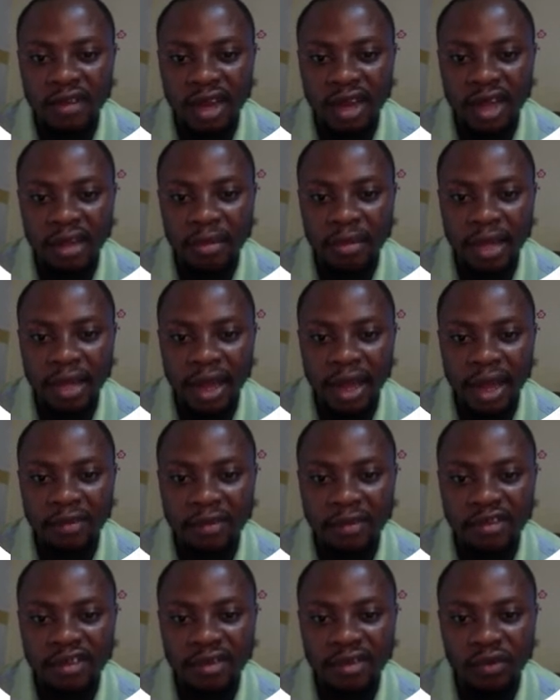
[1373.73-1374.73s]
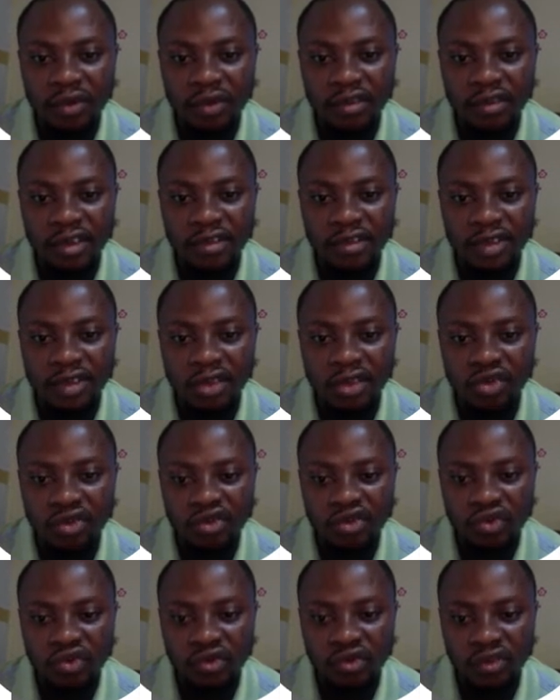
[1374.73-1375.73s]
Like me, I have a saved audience here.
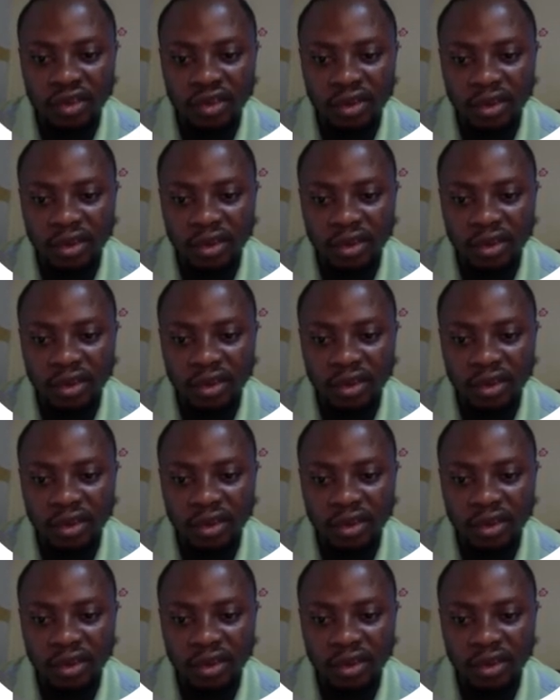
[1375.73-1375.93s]
Just use it.